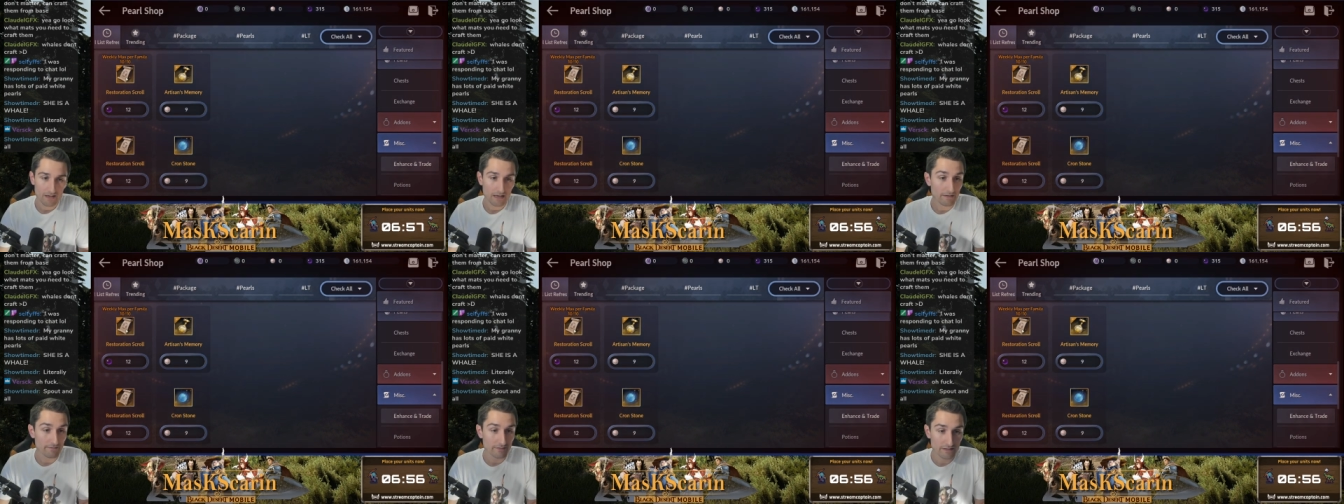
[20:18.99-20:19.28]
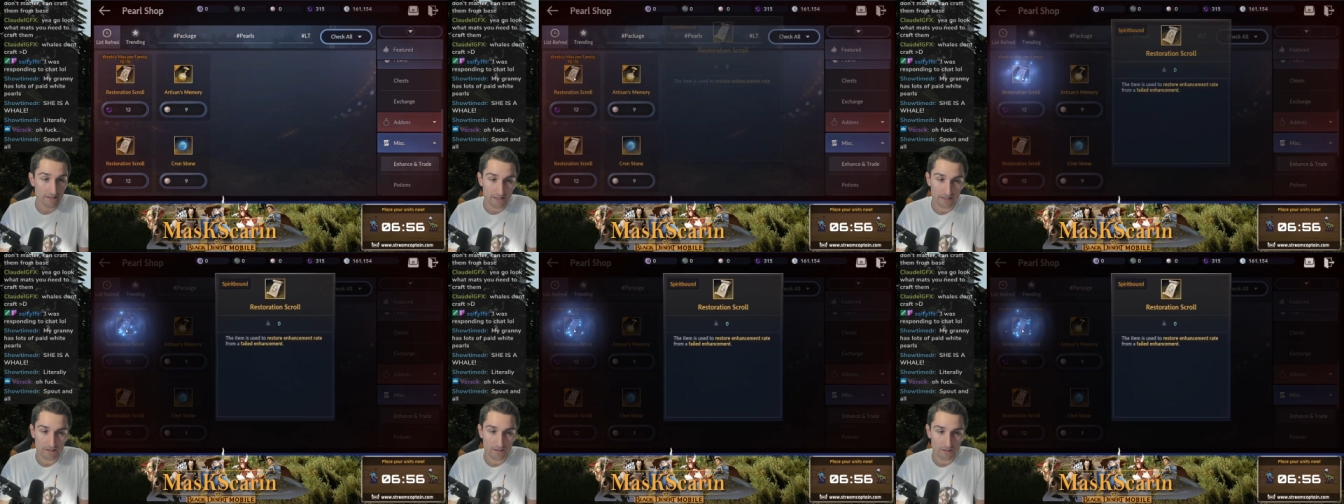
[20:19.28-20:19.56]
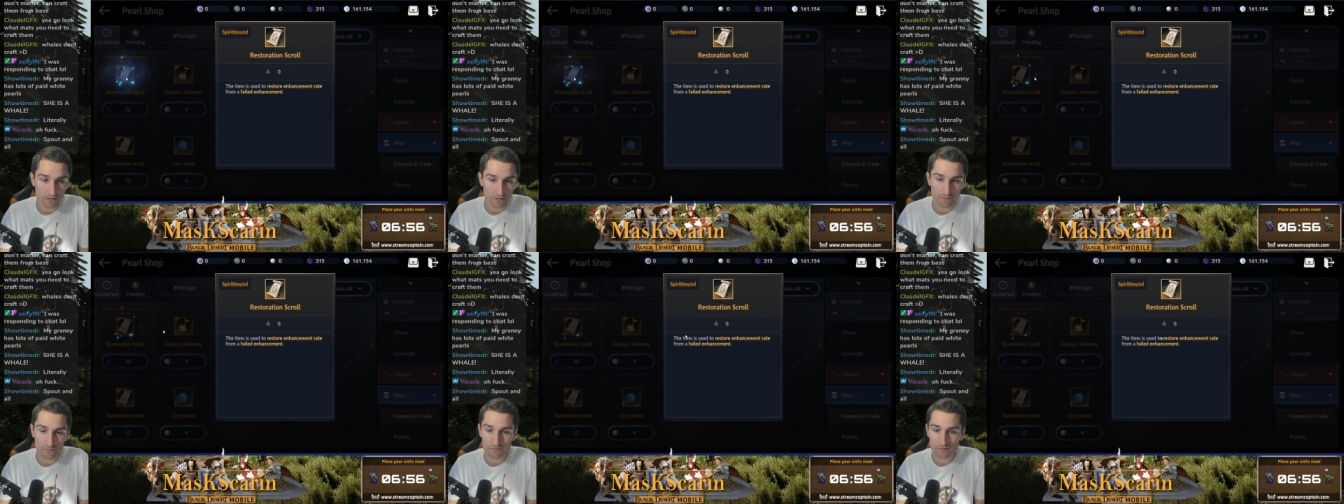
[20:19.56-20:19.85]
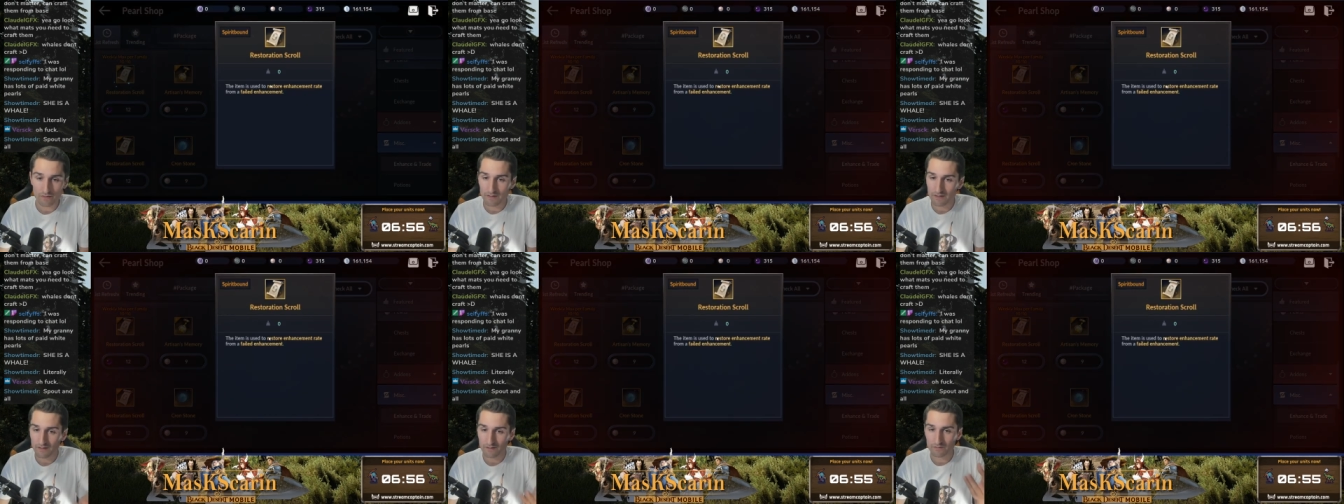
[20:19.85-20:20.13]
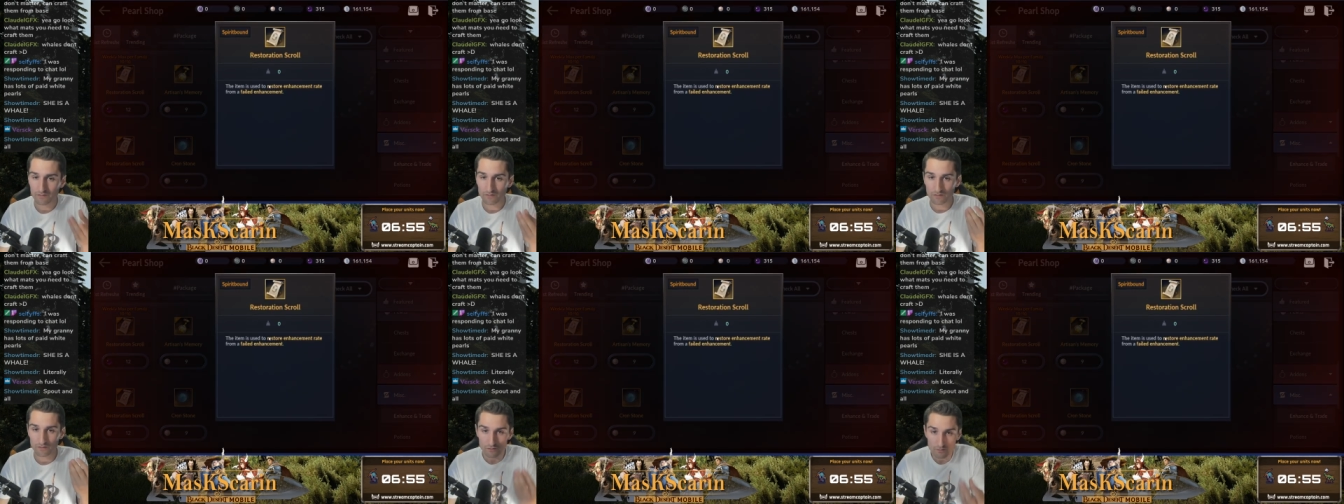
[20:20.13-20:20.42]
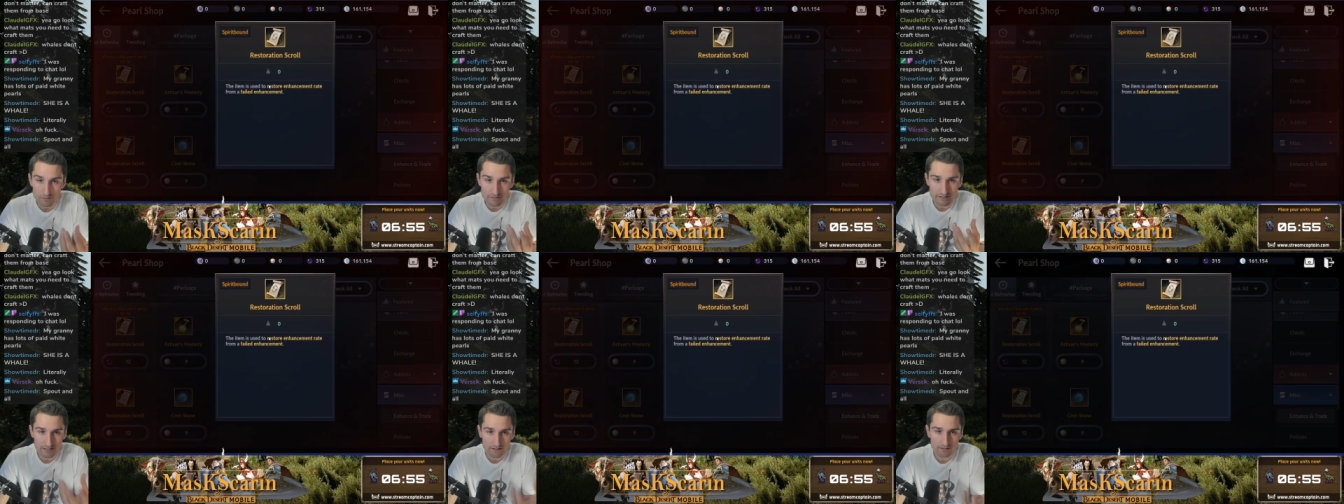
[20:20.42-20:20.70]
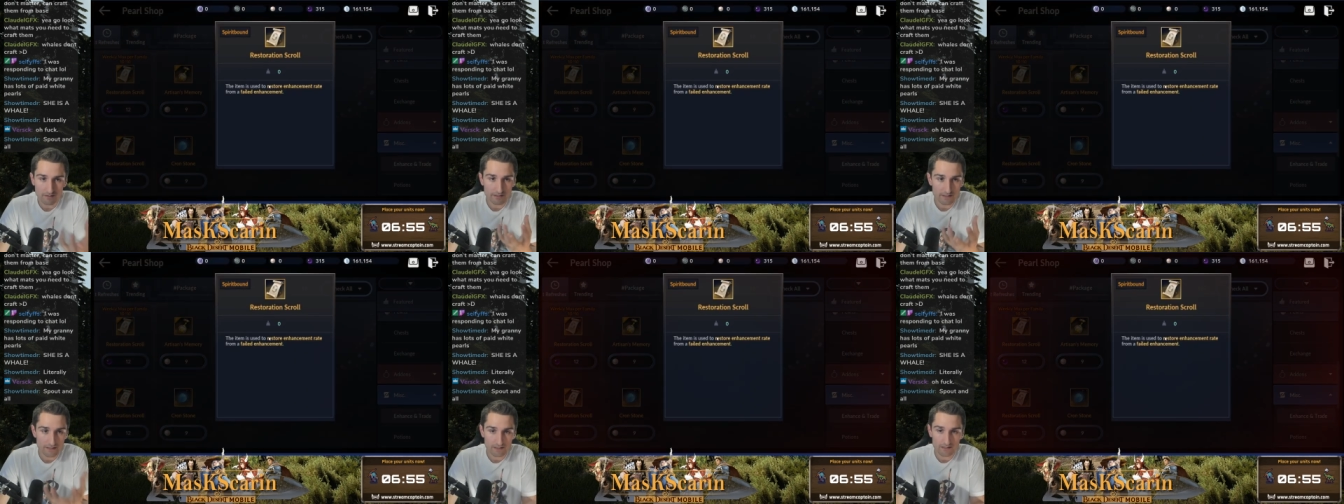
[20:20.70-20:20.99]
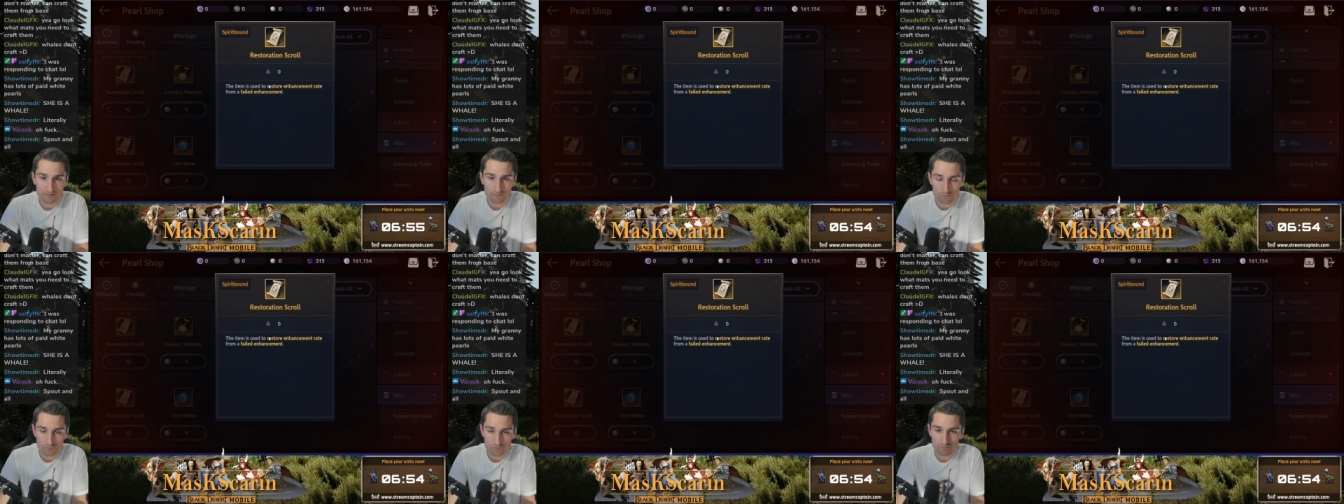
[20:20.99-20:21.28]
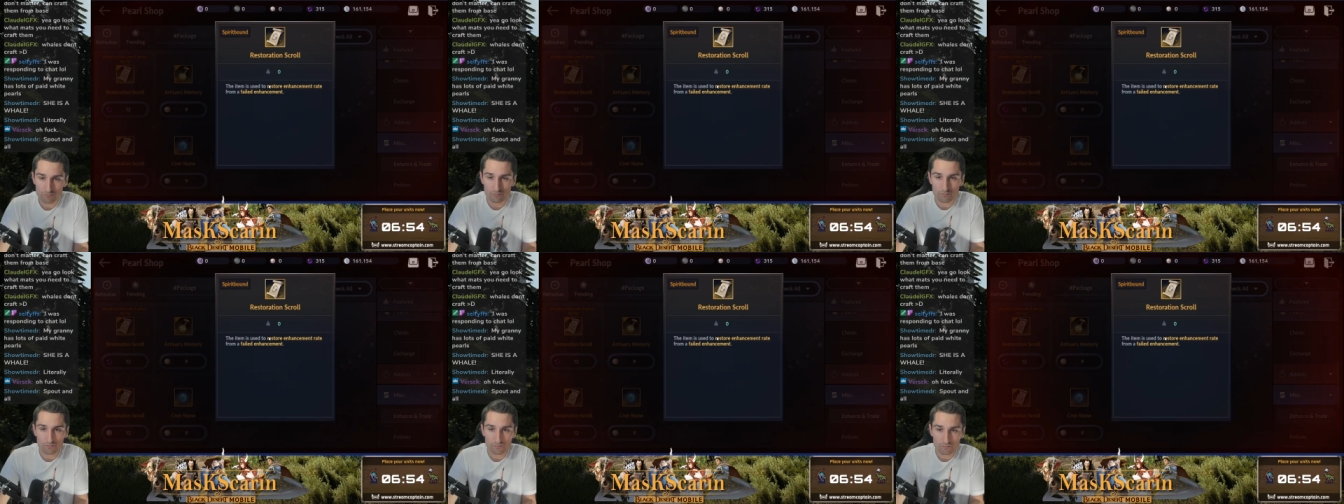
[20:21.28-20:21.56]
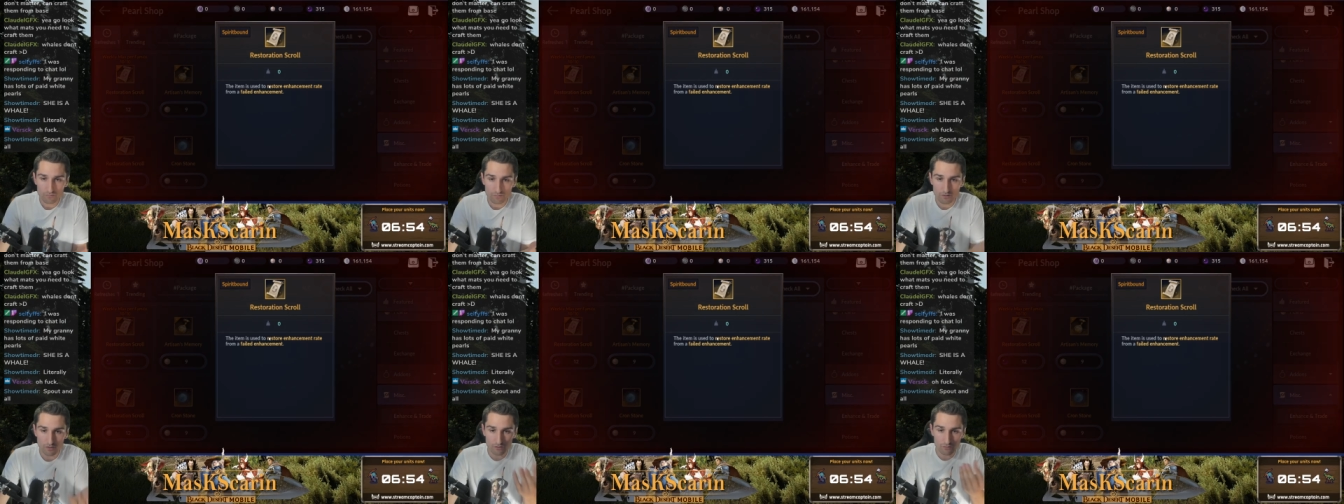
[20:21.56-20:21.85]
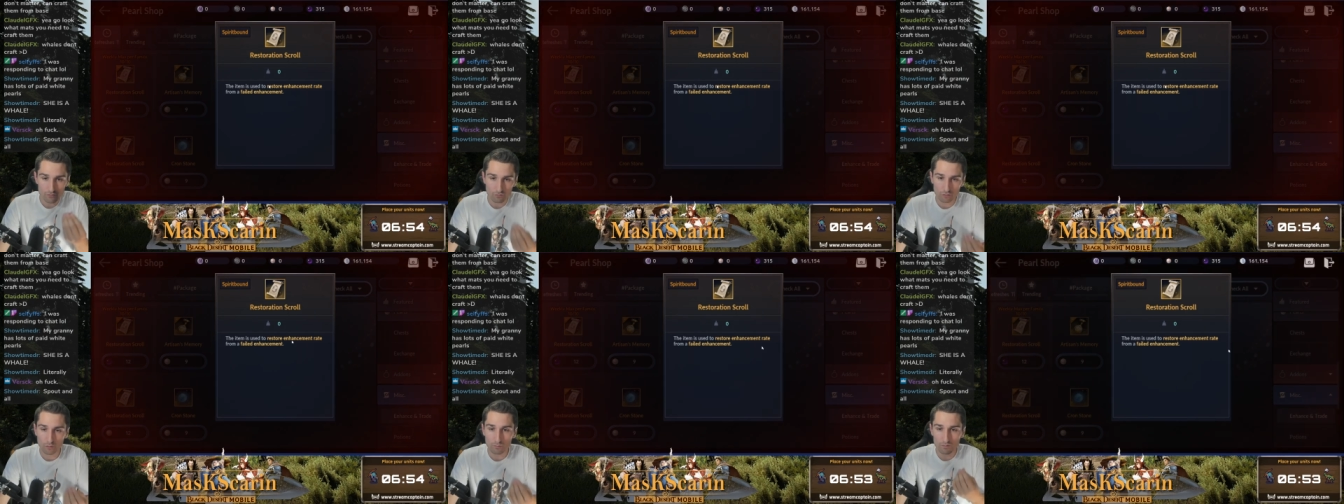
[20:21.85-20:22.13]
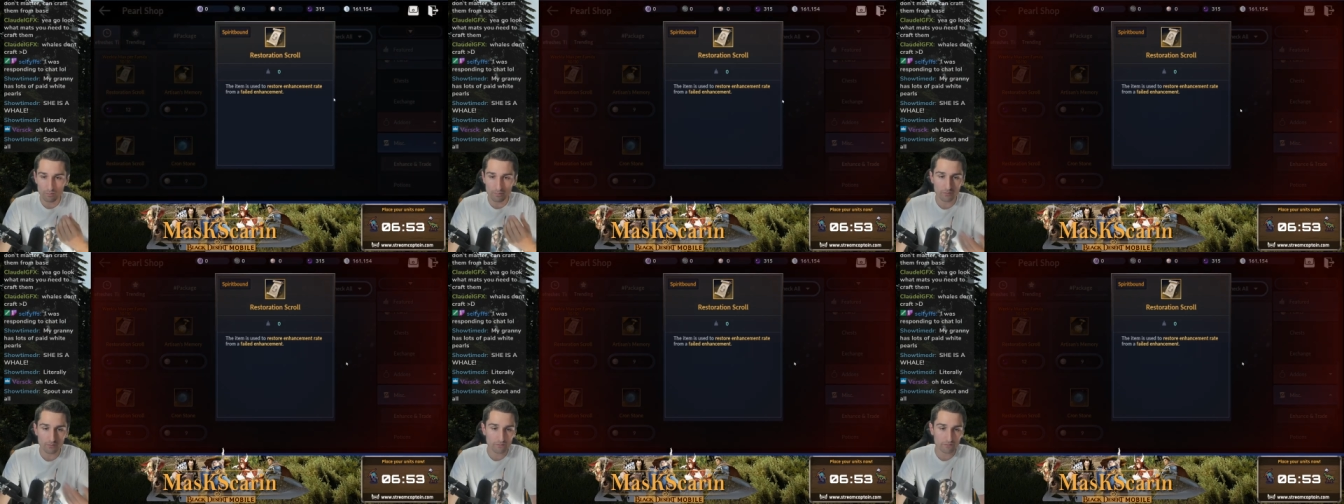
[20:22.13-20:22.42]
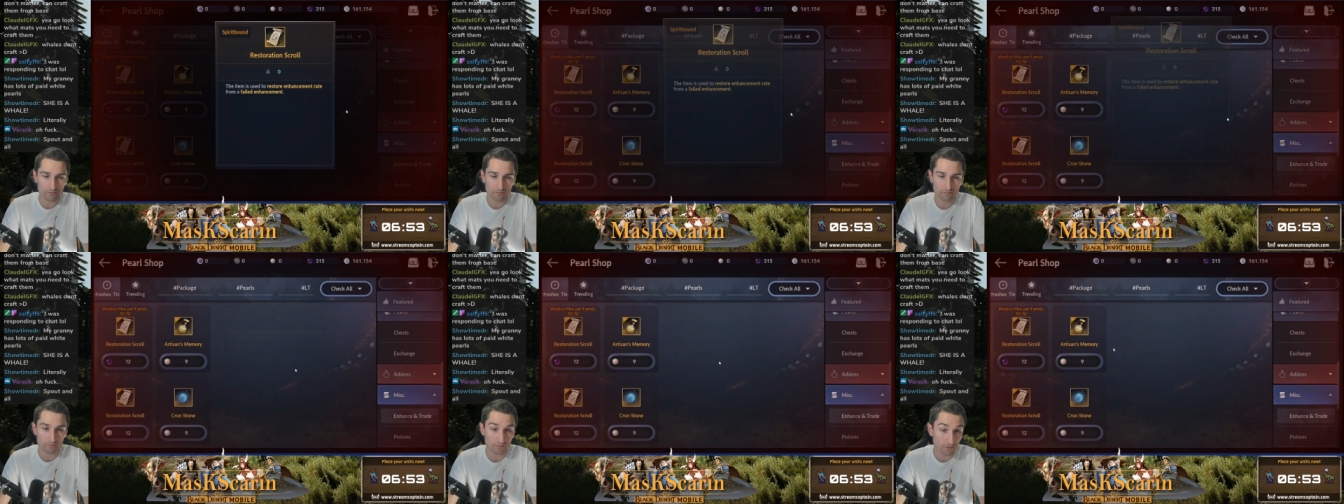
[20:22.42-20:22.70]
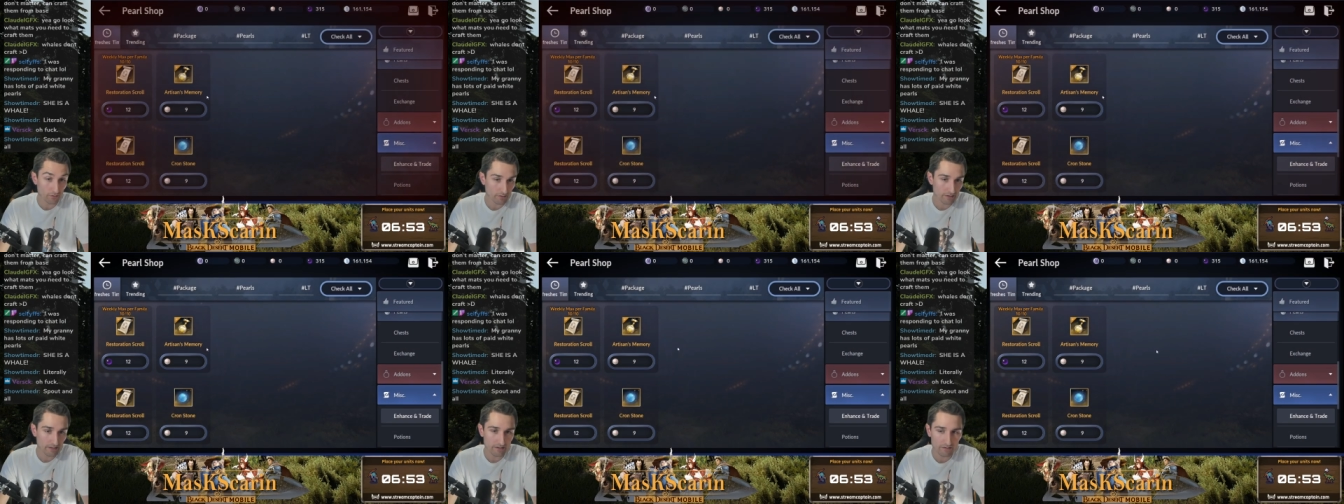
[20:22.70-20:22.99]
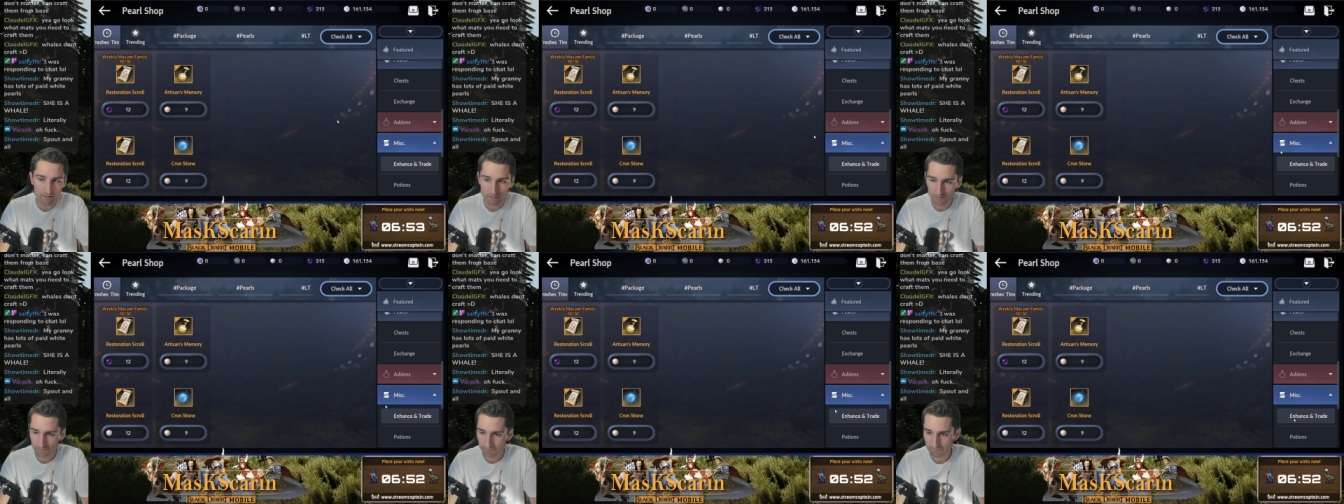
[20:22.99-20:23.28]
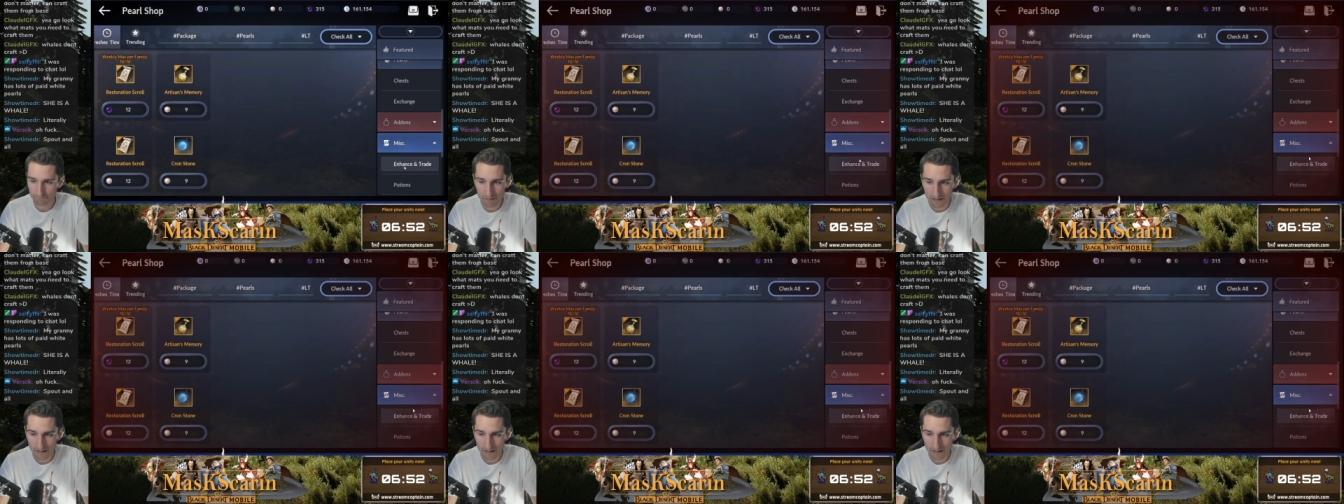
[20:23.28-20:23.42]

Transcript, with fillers: If you need to use these utility consumables, they're here.